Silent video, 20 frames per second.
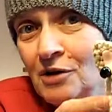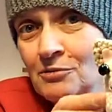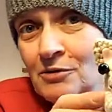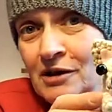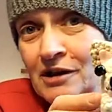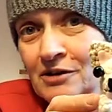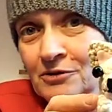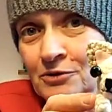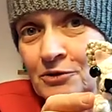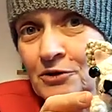
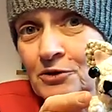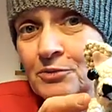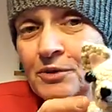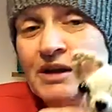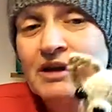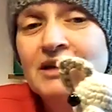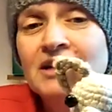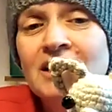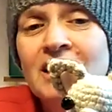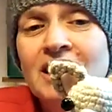
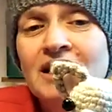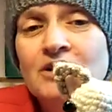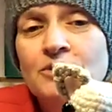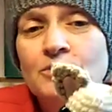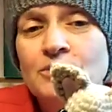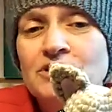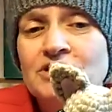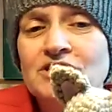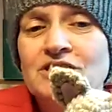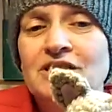amigurumi,
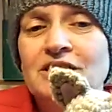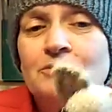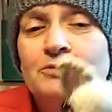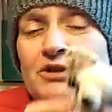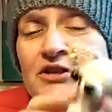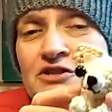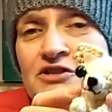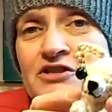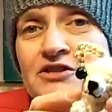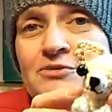which is going to
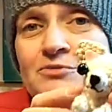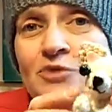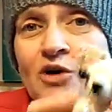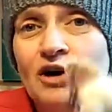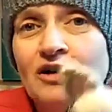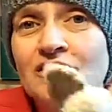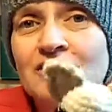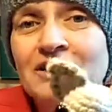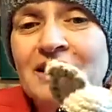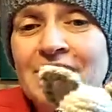be a
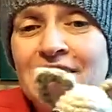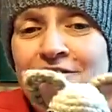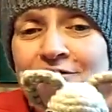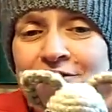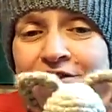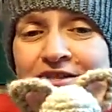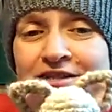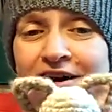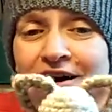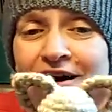smaller
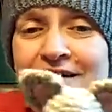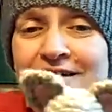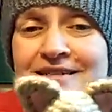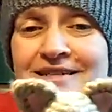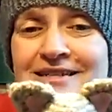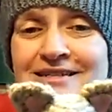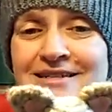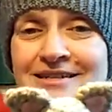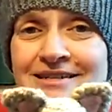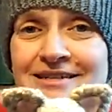needle size.
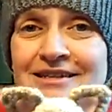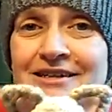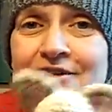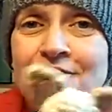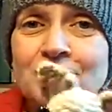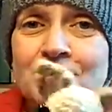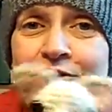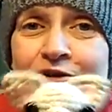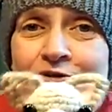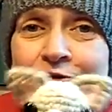This is
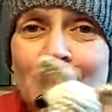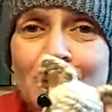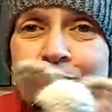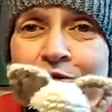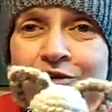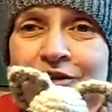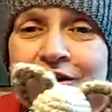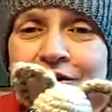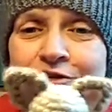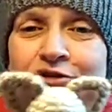cute,
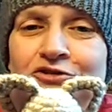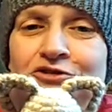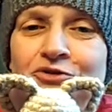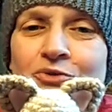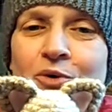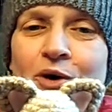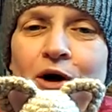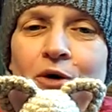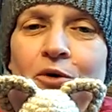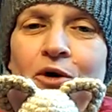adorable little
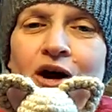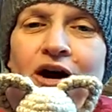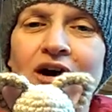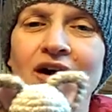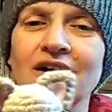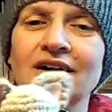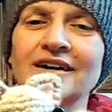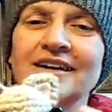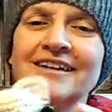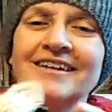
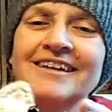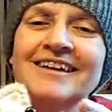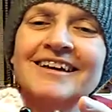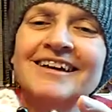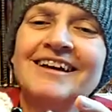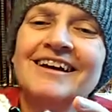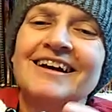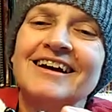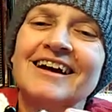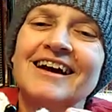chihuahua.
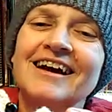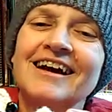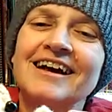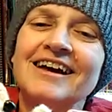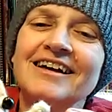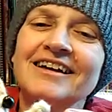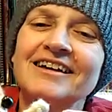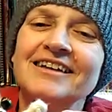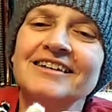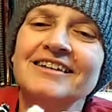
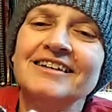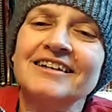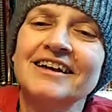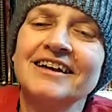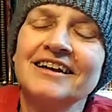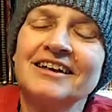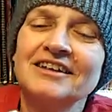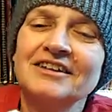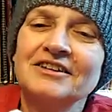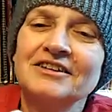And
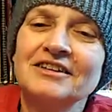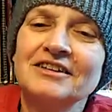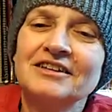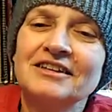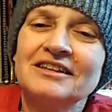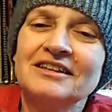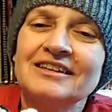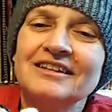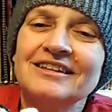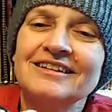
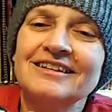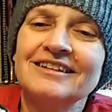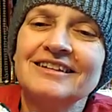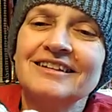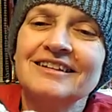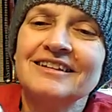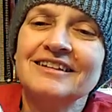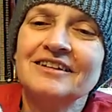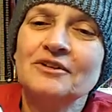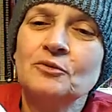
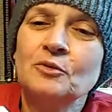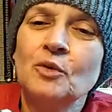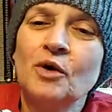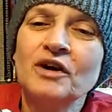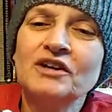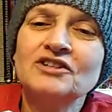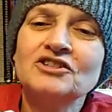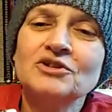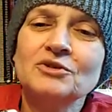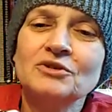
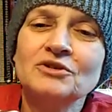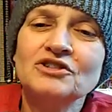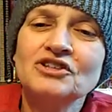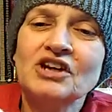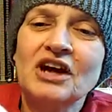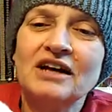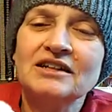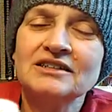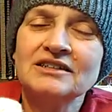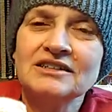what sort of
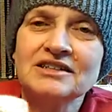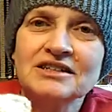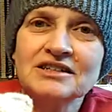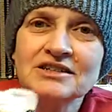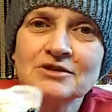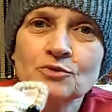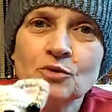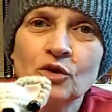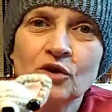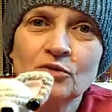
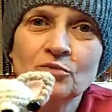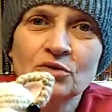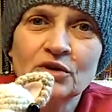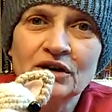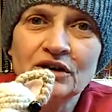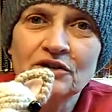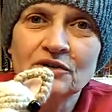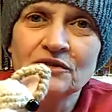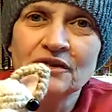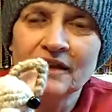challenges will it
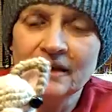bring you